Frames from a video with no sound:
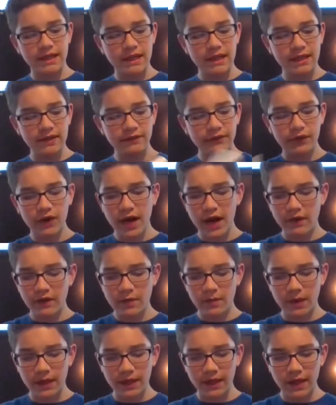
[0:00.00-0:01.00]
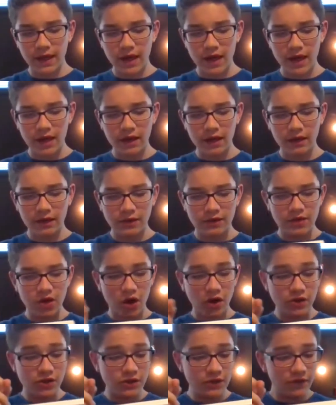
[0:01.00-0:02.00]
E for everybody.
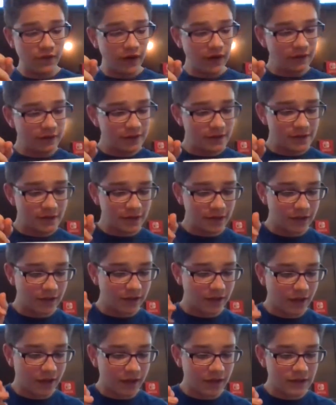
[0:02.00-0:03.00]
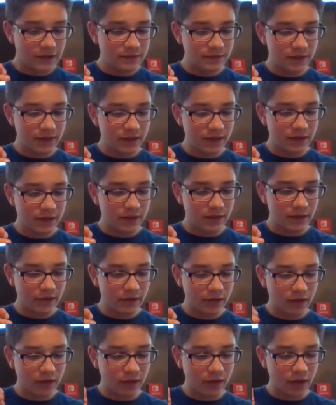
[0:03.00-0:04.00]
Cartoon violence, comic
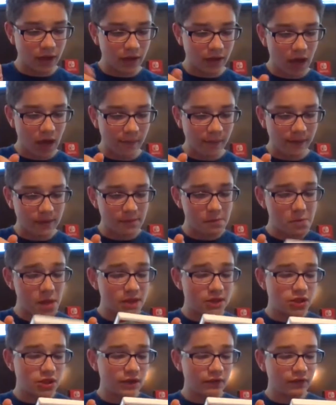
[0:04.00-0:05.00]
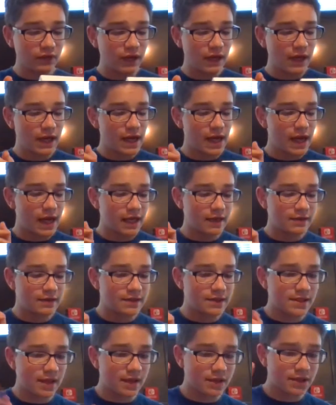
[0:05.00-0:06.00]
mischief, and
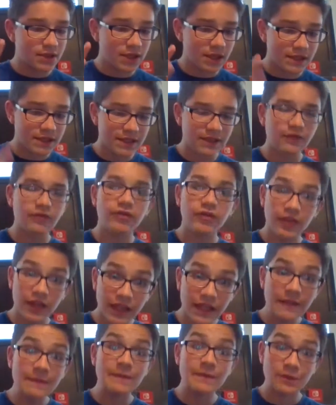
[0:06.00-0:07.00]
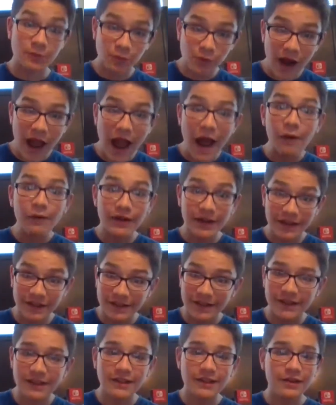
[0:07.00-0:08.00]
suggestive themes. Wow,
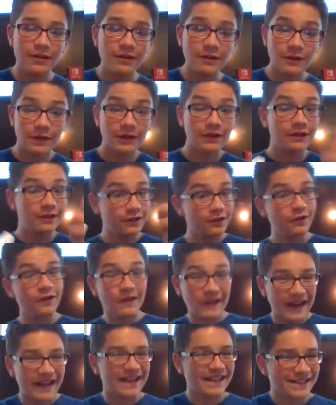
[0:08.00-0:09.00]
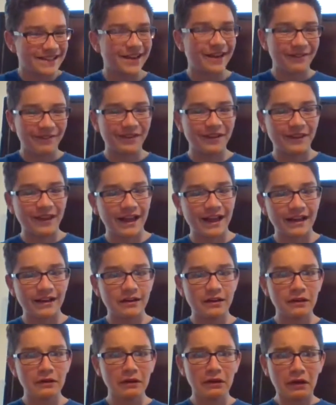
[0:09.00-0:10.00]
Nintendo, great job on
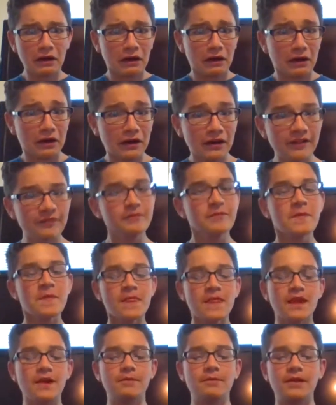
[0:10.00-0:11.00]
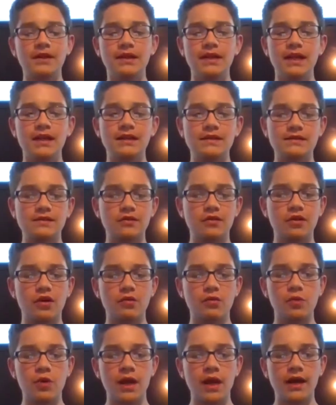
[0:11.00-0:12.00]
that. But yeah,
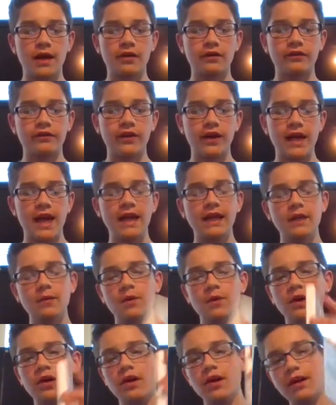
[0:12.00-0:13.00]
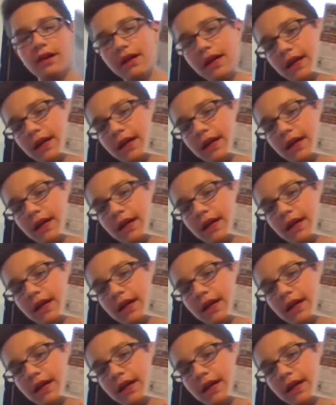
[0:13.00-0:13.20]
so we got Fight Anywhere,